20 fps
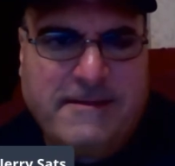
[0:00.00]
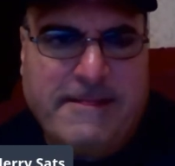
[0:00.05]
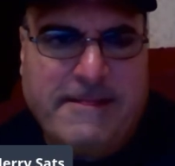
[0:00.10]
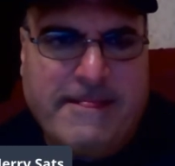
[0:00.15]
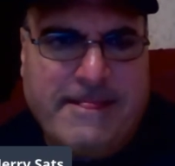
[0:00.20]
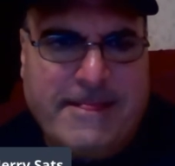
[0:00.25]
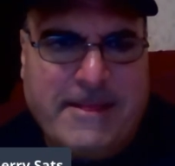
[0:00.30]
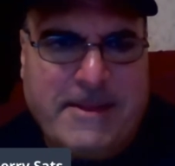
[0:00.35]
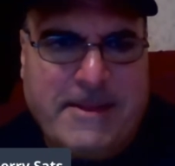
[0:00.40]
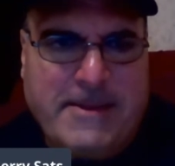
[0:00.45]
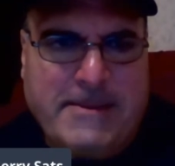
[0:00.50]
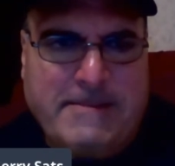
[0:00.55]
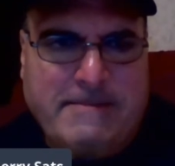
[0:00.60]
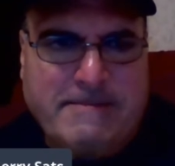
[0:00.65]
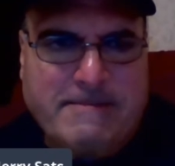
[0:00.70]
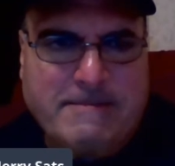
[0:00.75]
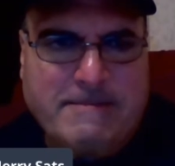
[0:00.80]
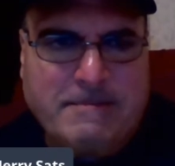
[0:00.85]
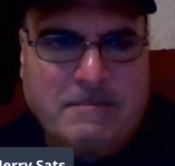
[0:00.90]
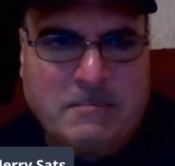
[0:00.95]
yeah, it
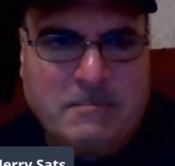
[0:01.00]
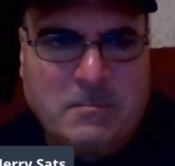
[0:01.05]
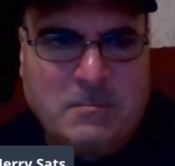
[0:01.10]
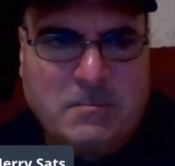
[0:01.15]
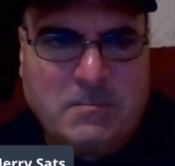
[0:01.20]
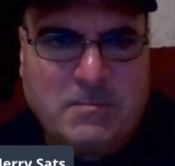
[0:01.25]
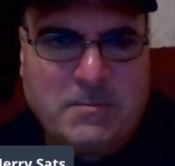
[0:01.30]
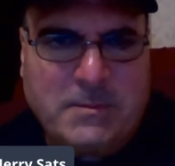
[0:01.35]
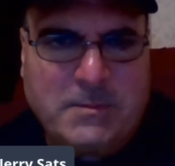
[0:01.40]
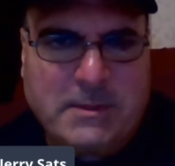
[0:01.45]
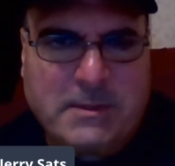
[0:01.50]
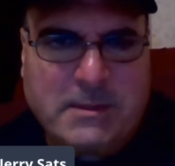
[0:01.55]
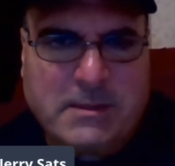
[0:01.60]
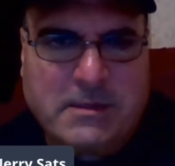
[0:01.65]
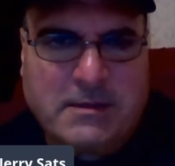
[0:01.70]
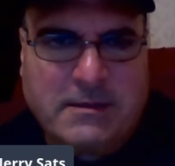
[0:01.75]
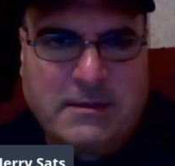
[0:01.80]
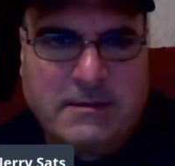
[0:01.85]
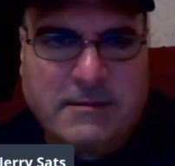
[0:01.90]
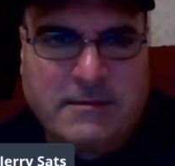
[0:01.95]
is because some
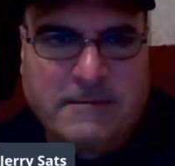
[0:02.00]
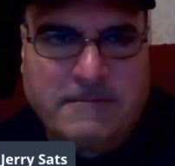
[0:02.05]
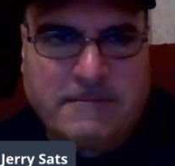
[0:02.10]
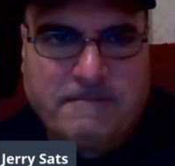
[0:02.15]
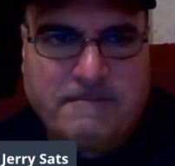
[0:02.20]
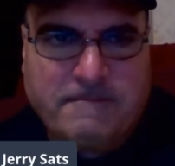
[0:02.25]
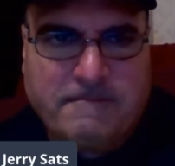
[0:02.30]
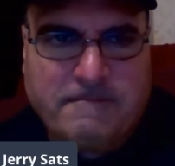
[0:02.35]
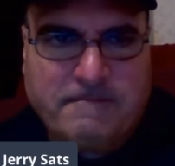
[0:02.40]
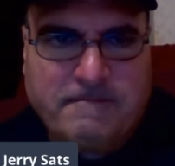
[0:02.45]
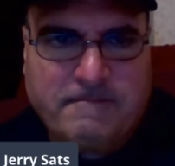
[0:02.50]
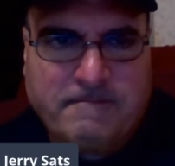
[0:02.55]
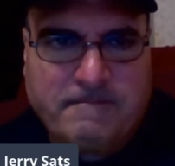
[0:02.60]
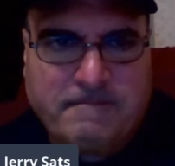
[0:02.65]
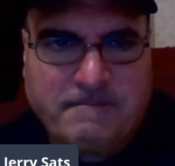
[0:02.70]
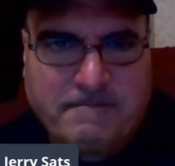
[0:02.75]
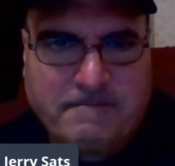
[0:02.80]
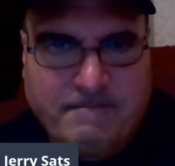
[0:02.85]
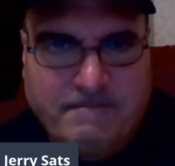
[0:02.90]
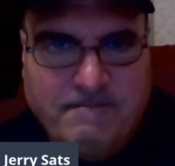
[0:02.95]
nights it does good,
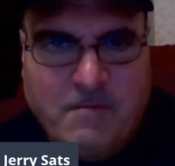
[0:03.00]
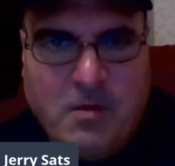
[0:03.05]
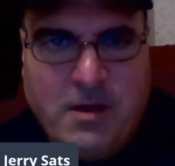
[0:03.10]
and then